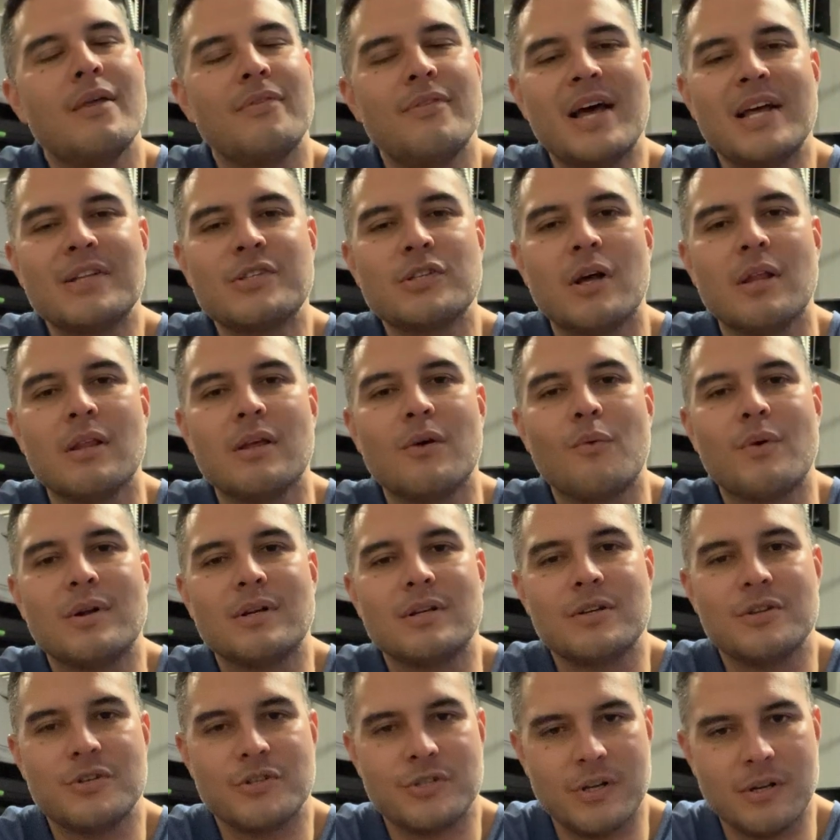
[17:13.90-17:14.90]
that's all I
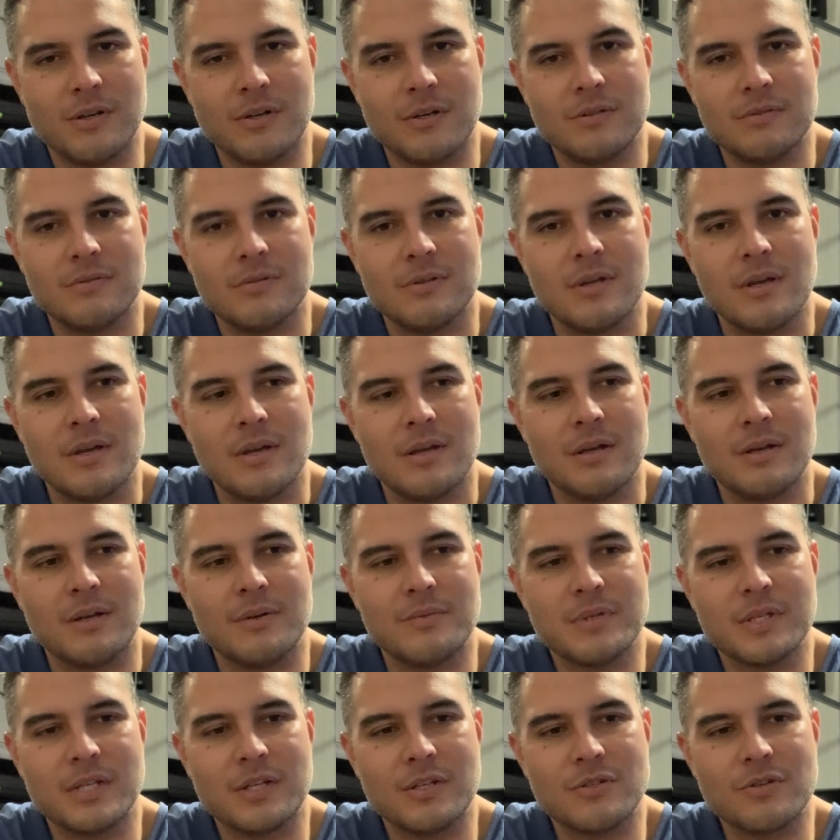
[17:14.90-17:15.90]
wanted to share
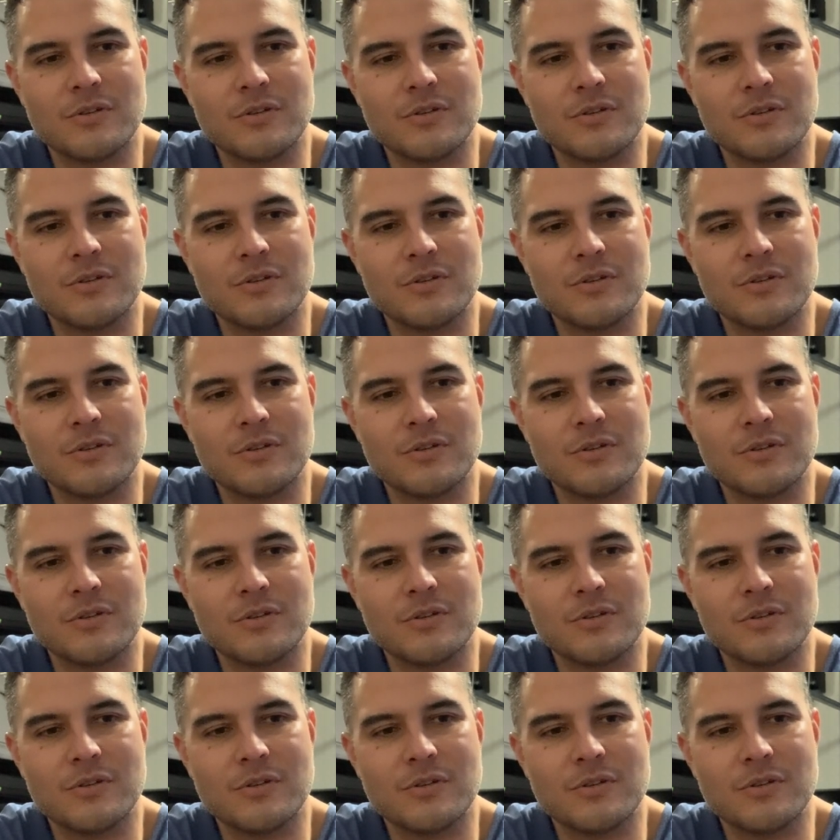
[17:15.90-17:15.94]
because